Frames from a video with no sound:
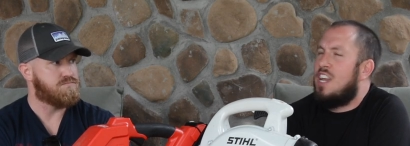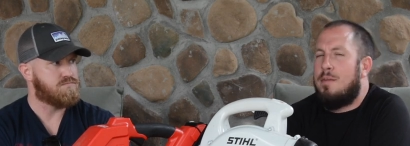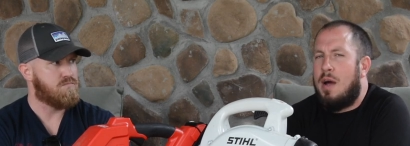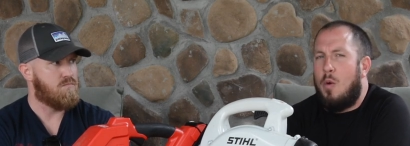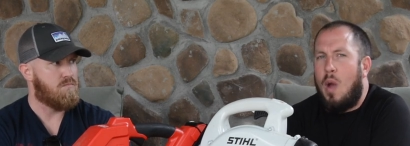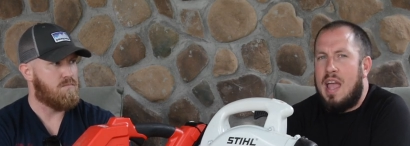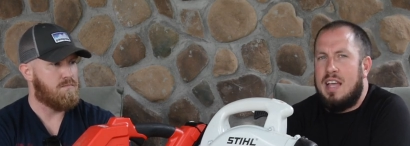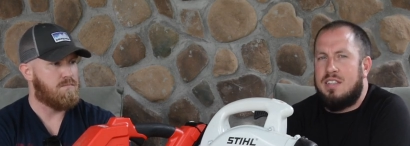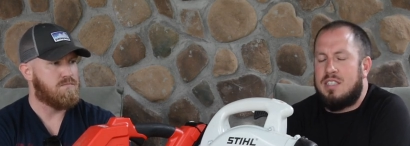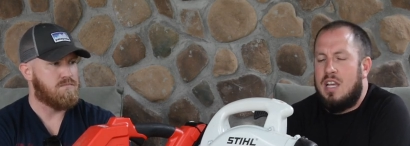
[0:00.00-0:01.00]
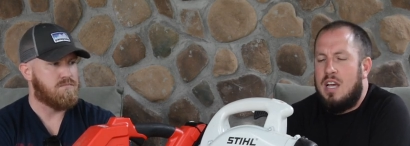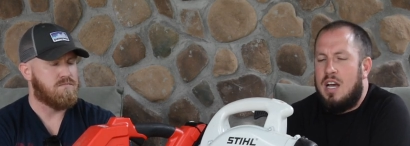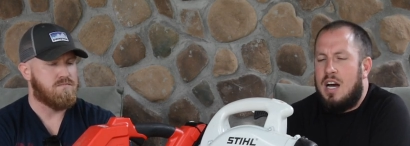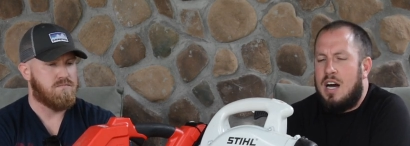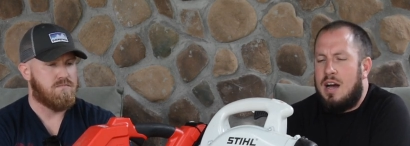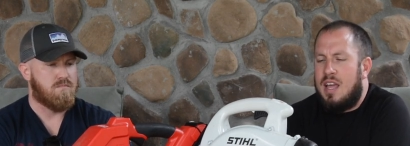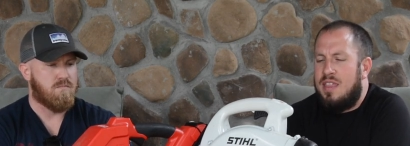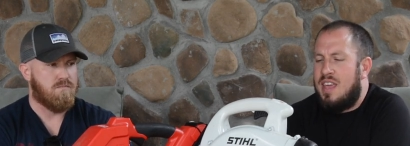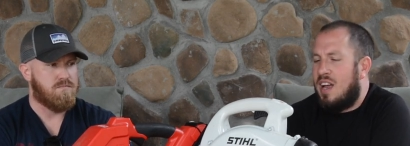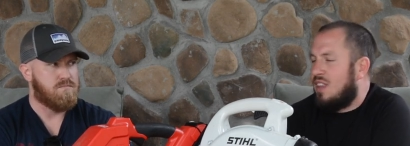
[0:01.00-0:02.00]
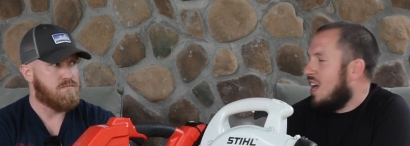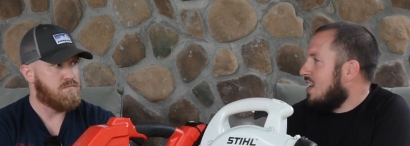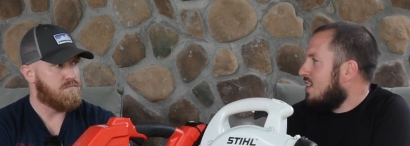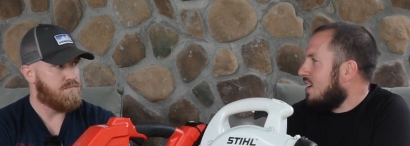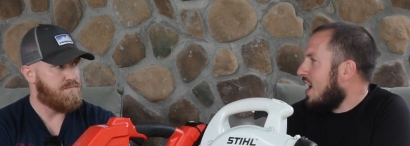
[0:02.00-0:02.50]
Speaker 1: set in my ways, uh, and then I like the